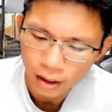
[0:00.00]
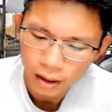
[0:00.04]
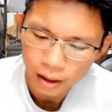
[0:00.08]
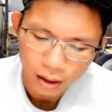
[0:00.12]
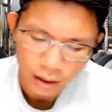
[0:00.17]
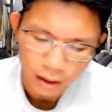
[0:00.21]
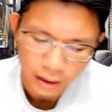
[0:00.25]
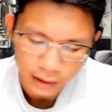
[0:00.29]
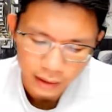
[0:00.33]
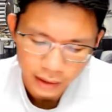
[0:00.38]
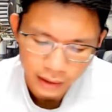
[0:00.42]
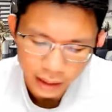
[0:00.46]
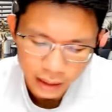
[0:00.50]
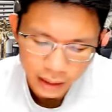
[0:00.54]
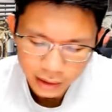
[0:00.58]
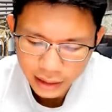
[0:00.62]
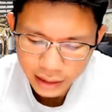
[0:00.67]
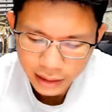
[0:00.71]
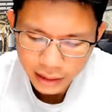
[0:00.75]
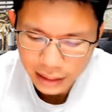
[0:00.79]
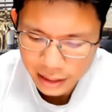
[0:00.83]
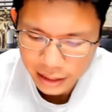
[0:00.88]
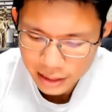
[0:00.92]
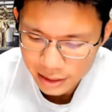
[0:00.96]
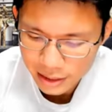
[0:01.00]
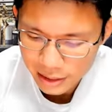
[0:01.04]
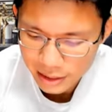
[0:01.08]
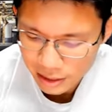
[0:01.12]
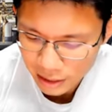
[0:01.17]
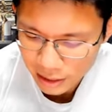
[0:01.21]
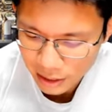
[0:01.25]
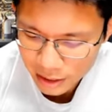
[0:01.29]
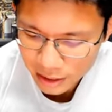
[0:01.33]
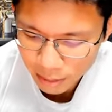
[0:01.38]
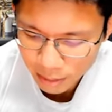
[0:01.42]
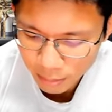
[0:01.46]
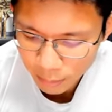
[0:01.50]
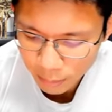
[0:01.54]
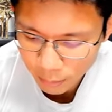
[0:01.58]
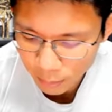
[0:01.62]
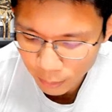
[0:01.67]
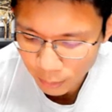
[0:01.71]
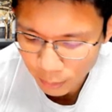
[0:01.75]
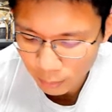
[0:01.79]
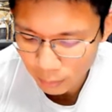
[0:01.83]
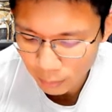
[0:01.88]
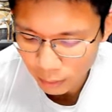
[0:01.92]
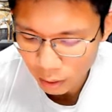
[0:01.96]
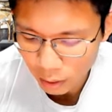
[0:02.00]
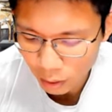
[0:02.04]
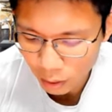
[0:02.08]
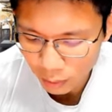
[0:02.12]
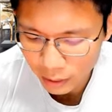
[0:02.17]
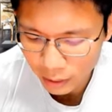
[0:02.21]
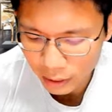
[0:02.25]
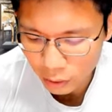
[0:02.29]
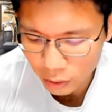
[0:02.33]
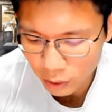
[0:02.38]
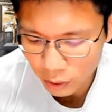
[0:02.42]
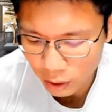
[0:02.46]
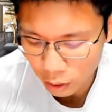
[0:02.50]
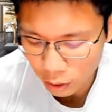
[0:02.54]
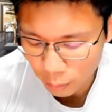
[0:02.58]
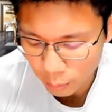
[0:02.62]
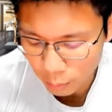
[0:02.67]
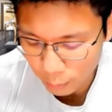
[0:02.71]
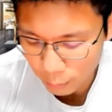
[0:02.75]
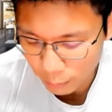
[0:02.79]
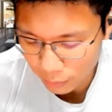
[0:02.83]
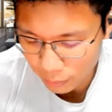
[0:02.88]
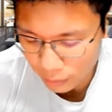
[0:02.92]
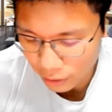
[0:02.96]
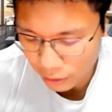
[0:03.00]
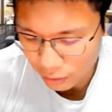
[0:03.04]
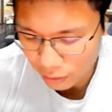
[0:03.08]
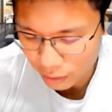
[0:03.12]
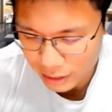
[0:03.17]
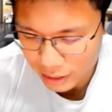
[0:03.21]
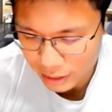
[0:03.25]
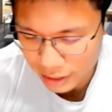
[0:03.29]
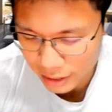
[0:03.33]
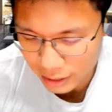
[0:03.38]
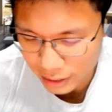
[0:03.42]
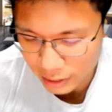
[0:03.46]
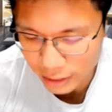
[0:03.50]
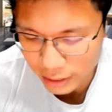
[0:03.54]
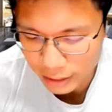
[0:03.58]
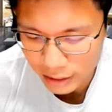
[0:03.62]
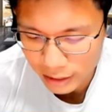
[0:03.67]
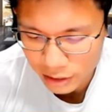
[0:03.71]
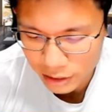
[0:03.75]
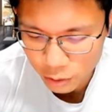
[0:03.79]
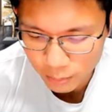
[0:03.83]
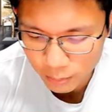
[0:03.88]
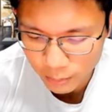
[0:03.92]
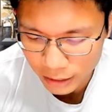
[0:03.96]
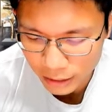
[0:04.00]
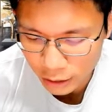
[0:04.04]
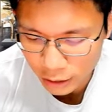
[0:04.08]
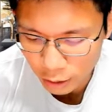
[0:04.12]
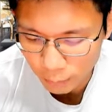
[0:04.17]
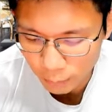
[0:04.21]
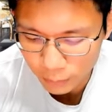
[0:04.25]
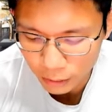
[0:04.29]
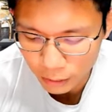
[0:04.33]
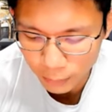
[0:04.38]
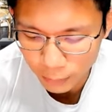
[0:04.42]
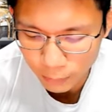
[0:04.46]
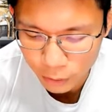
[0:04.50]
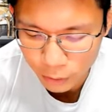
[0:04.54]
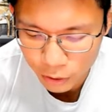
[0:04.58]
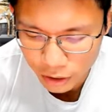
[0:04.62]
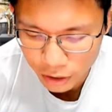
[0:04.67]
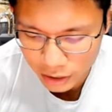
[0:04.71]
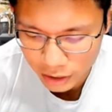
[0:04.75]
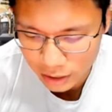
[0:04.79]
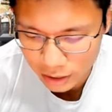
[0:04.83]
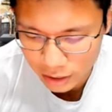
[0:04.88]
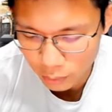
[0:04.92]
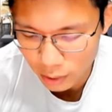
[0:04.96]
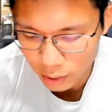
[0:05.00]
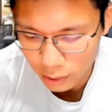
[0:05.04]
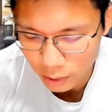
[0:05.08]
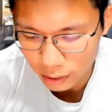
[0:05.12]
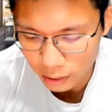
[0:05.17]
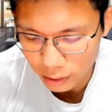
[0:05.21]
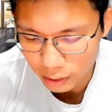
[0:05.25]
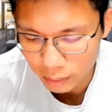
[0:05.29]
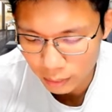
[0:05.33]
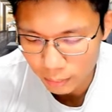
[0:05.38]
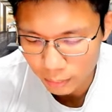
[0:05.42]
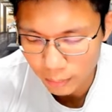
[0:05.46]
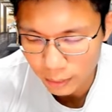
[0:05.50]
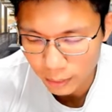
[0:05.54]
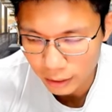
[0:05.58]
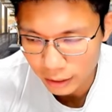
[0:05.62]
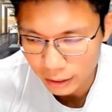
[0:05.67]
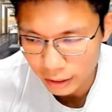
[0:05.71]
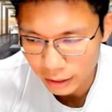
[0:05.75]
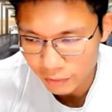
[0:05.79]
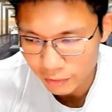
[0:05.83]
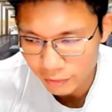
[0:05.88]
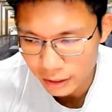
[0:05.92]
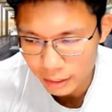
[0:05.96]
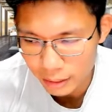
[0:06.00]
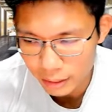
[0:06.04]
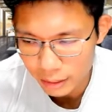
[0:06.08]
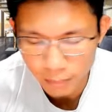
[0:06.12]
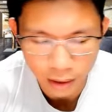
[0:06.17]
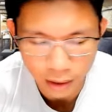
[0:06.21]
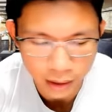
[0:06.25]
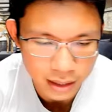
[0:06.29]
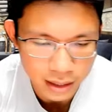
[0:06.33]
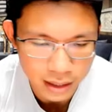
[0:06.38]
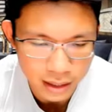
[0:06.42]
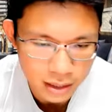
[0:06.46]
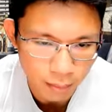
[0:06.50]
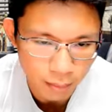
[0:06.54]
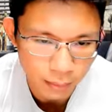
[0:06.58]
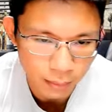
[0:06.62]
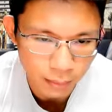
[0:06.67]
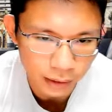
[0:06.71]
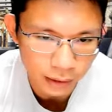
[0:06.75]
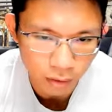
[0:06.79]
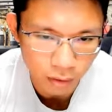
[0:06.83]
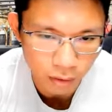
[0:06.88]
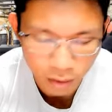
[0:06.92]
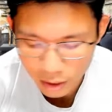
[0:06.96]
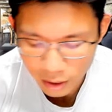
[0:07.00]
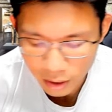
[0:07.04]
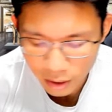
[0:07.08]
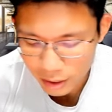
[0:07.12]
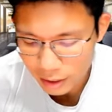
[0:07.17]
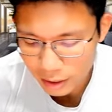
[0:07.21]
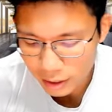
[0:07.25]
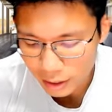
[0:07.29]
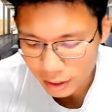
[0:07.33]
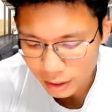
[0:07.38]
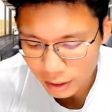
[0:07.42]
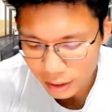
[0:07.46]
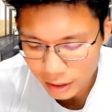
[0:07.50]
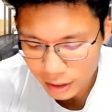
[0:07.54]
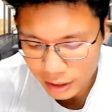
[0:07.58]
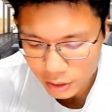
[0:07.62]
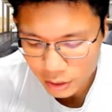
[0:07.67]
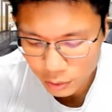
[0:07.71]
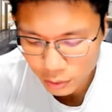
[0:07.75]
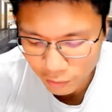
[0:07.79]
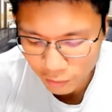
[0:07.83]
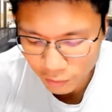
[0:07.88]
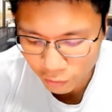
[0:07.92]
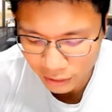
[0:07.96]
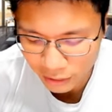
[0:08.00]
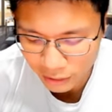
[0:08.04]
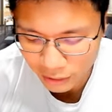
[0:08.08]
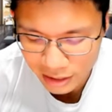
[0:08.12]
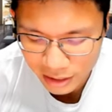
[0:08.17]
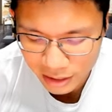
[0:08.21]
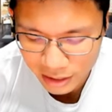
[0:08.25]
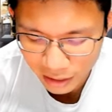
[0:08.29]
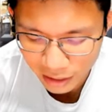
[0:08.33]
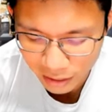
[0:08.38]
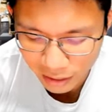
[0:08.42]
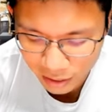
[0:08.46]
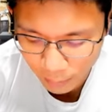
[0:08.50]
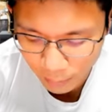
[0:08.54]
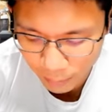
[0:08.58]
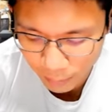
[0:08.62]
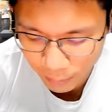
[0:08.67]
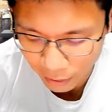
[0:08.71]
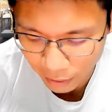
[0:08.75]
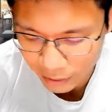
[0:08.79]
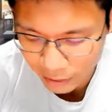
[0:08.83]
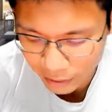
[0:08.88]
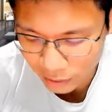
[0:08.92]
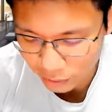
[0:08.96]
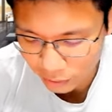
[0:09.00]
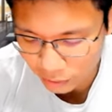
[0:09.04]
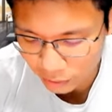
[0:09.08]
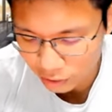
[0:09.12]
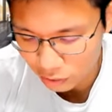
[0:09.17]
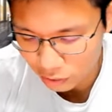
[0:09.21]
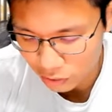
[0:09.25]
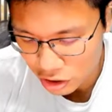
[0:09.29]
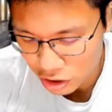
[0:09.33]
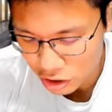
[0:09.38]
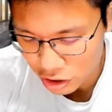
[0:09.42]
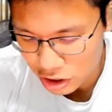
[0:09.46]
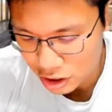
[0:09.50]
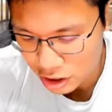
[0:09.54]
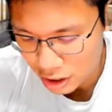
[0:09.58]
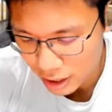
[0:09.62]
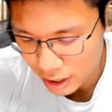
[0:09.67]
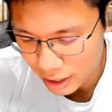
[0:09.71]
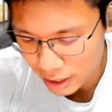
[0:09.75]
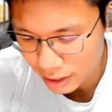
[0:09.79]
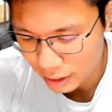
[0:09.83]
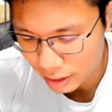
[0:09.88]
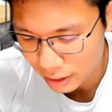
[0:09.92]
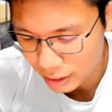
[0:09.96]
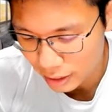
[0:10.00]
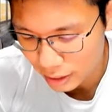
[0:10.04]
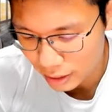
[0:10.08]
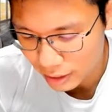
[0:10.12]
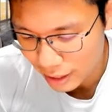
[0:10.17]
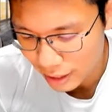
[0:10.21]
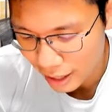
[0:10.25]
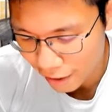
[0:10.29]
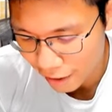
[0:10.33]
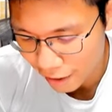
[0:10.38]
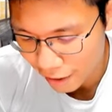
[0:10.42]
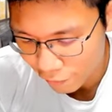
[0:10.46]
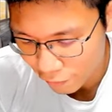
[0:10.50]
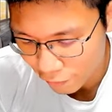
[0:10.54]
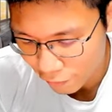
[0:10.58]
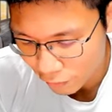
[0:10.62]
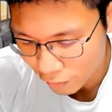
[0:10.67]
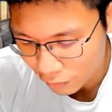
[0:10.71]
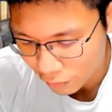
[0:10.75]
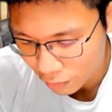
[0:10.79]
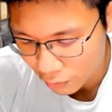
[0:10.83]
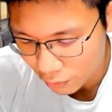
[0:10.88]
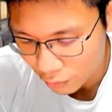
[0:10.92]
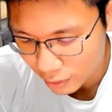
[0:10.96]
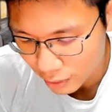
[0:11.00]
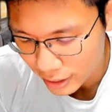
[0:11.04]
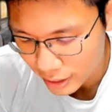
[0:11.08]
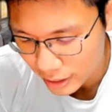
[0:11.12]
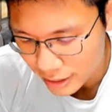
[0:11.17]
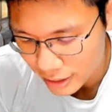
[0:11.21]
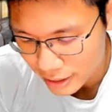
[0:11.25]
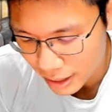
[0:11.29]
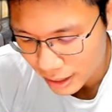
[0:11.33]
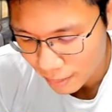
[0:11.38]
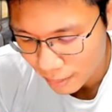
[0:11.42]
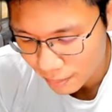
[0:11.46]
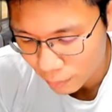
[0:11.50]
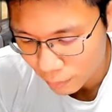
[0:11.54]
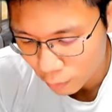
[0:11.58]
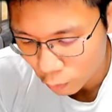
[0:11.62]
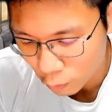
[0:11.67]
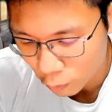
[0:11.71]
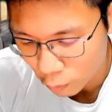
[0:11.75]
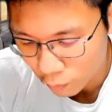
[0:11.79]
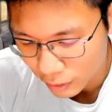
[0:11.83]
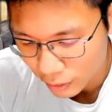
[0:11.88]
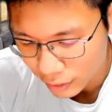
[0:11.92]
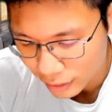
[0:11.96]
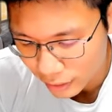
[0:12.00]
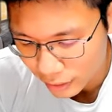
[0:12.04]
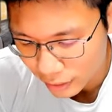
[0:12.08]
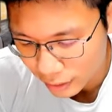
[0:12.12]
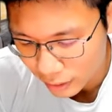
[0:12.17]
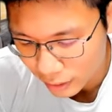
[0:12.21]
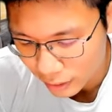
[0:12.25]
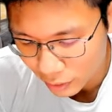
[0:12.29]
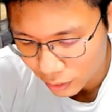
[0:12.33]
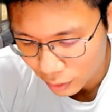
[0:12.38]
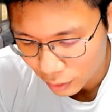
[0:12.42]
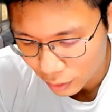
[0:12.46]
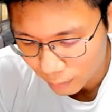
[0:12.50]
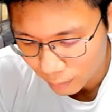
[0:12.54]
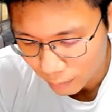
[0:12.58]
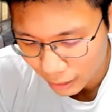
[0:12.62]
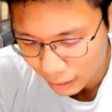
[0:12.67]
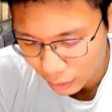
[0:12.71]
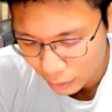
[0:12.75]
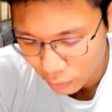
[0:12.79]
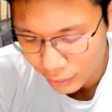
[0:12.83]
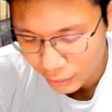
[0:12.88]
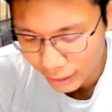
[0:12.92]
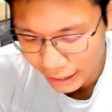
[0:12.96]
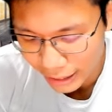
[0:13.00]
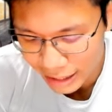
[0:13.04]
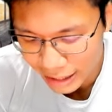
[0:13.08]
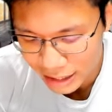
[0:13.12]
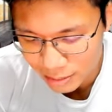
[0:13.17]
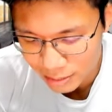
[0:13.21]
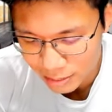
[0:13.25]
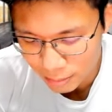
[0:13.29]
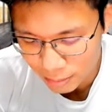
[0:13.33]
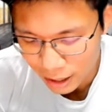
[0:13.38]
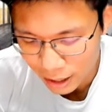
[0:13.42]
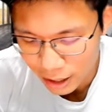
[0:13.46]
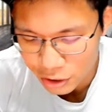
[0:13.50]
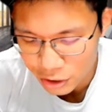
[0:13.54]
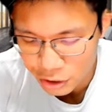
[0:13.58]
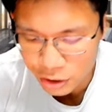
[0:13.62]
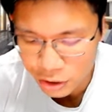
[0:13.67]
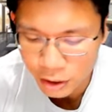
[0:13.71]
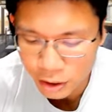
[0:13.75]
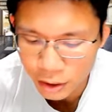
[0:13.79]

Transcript: The other thing is, some people, or rather quite a lot of people now are saying, hey, there's so many computer projects. The market is coming down. It's only for this year, apparently, according to this chart. They have quite some over here, but not as much.